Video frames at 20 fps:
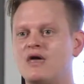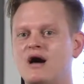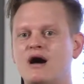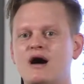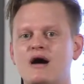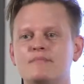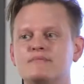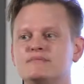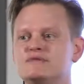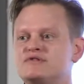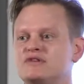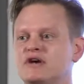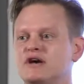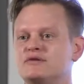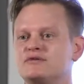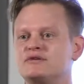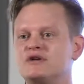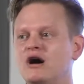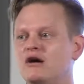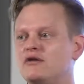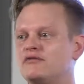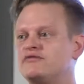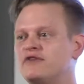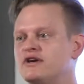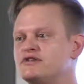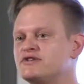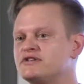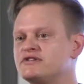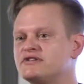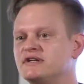So Carl
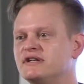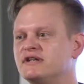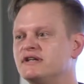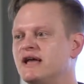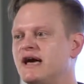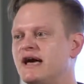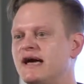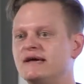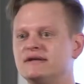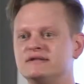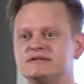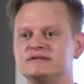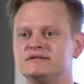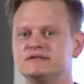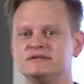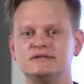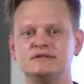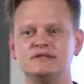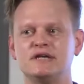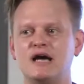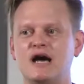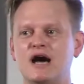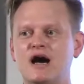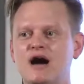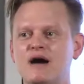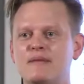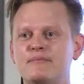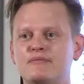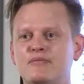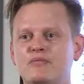Fredricksen in there,
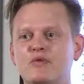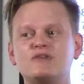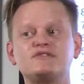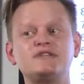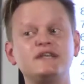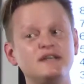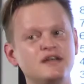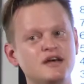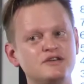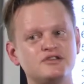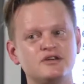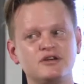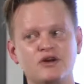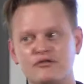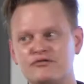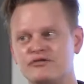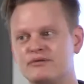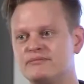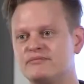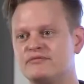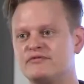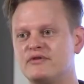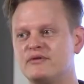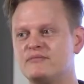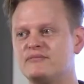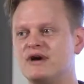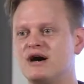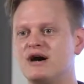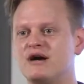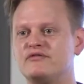whilst he learns a lot
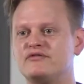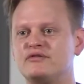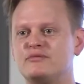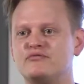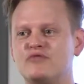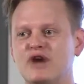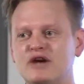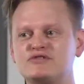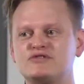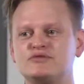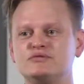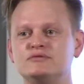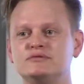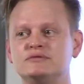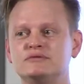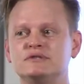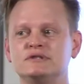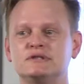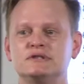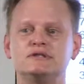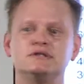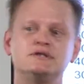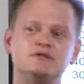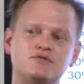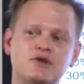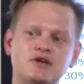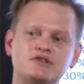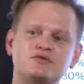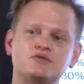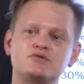from Russell,
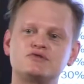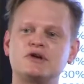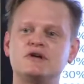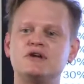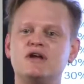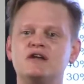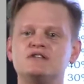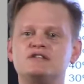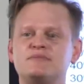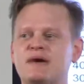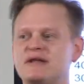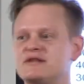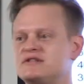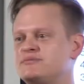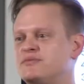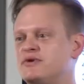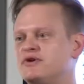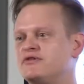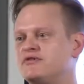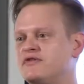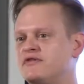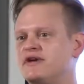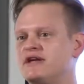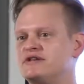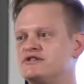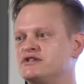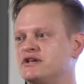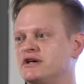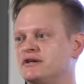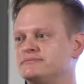Russell also learns about the spirit of
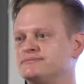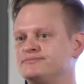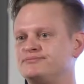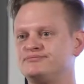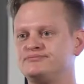adventure.